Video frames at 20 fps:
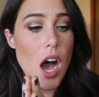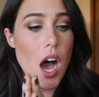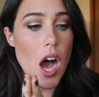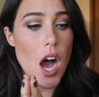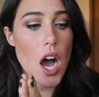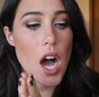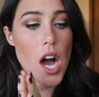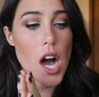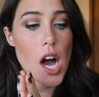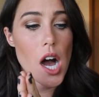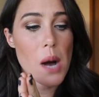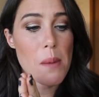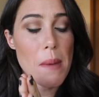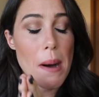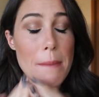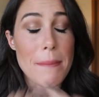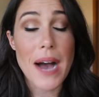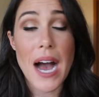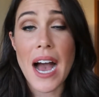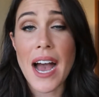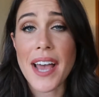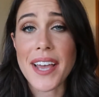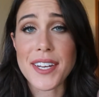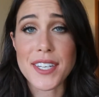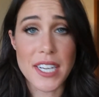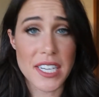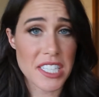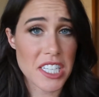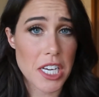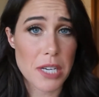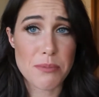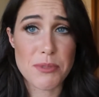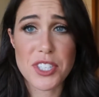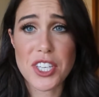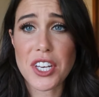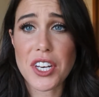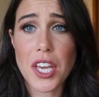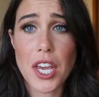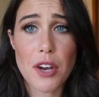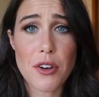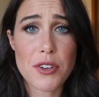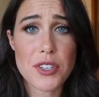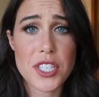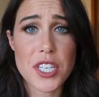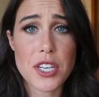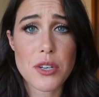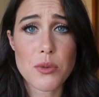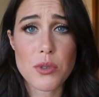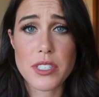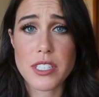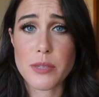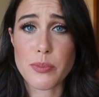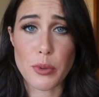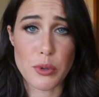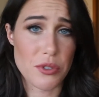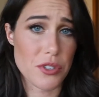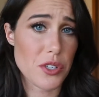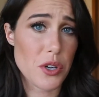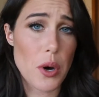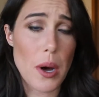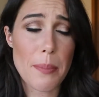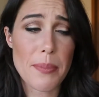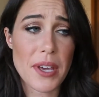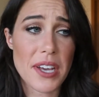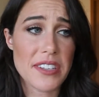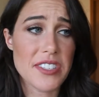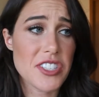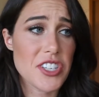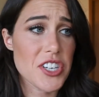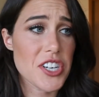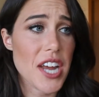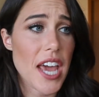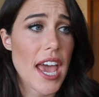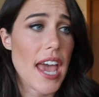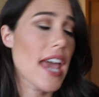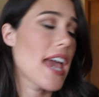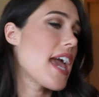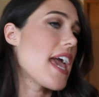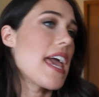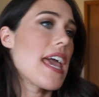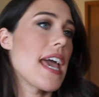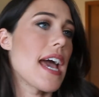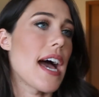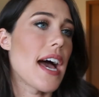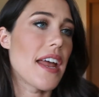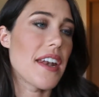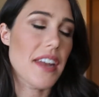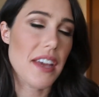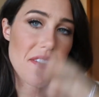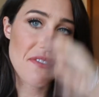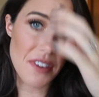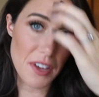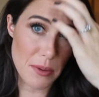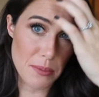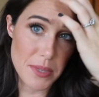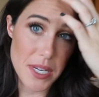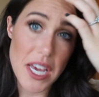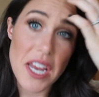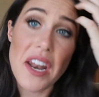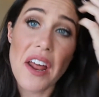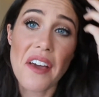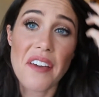Um, my nighttime skincare routine was supposed to go up yesterday and I filmed it.